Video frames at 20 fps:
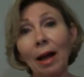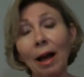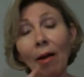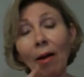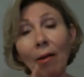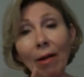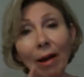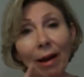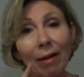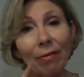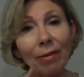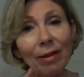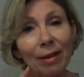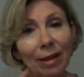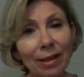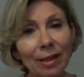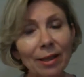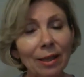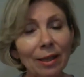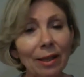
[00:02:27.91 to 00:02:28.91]
However,
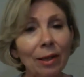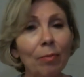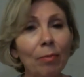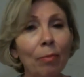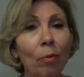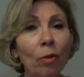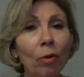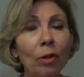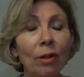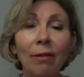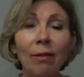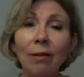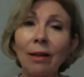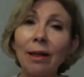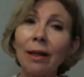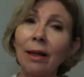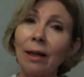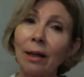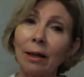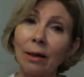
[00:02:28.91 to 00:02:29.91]
this is an important
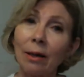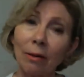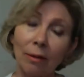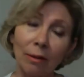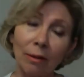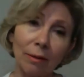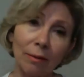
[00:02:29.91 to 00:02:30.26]
thing here,